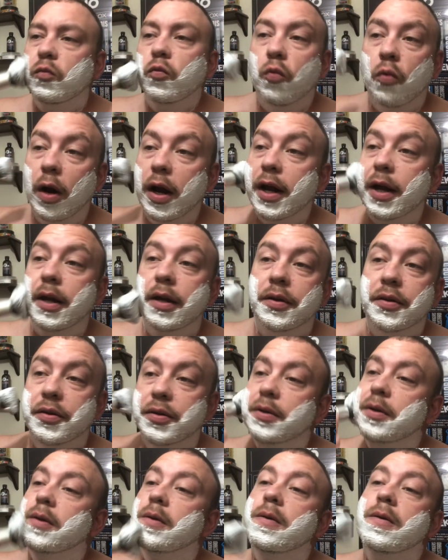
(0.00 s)

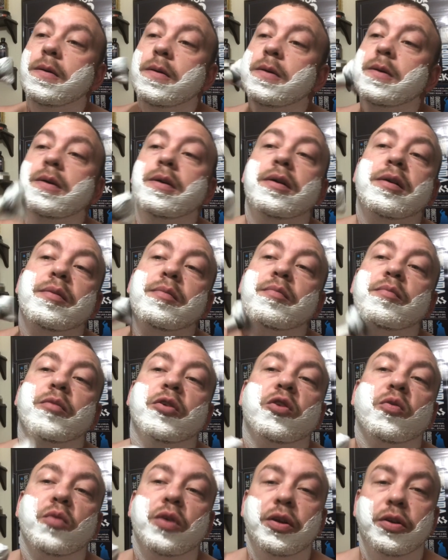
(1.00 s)
range
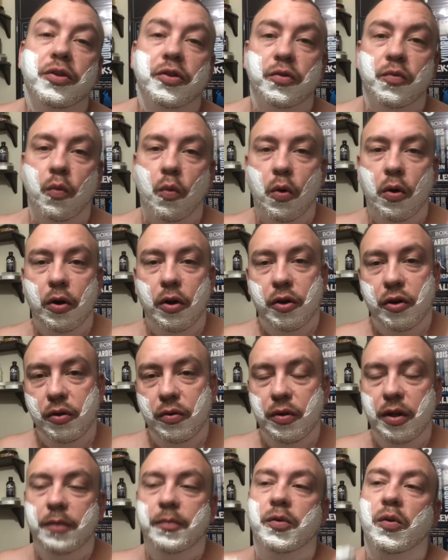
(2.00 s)
between just 1 or
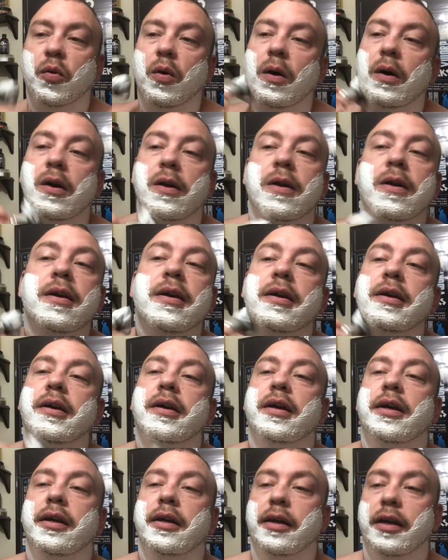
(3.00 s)
2 dips of water
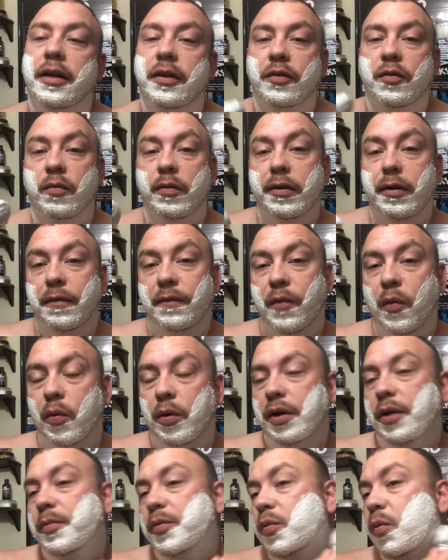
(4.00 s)
and 3 or
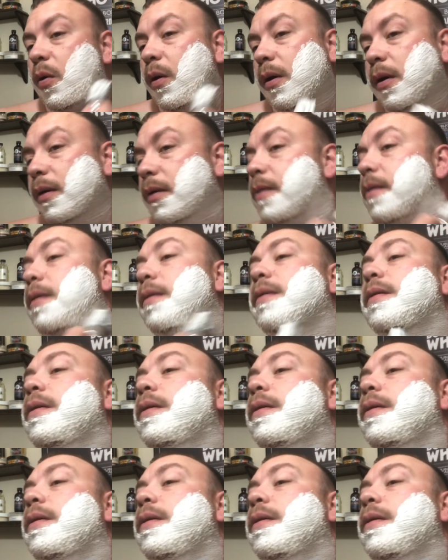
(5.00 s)
4 dips of water.